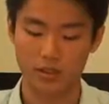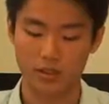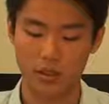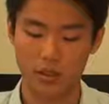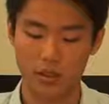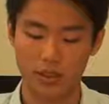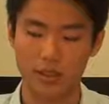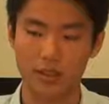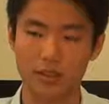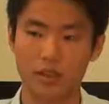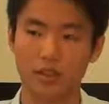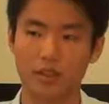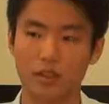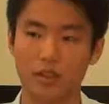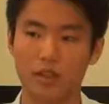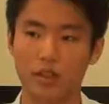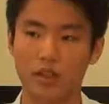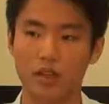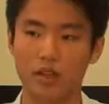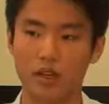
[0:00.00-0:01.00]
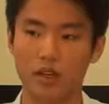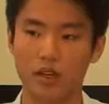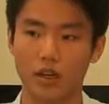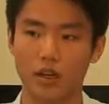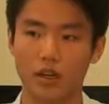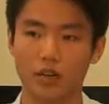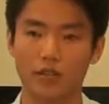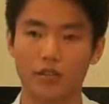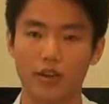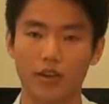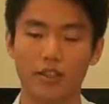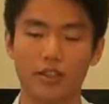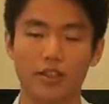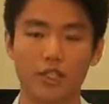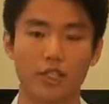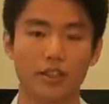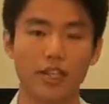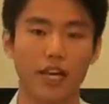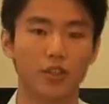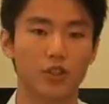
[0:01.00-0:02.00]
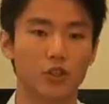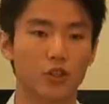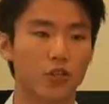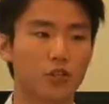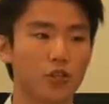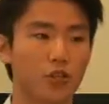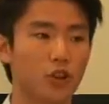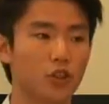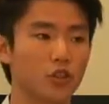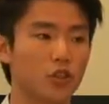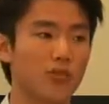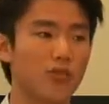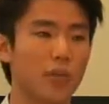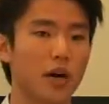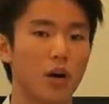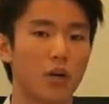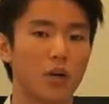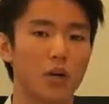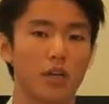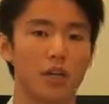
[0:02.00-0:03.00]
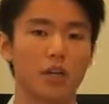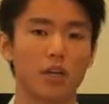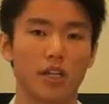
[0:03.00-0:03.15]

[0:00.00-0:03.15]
that is a very a natural force of power,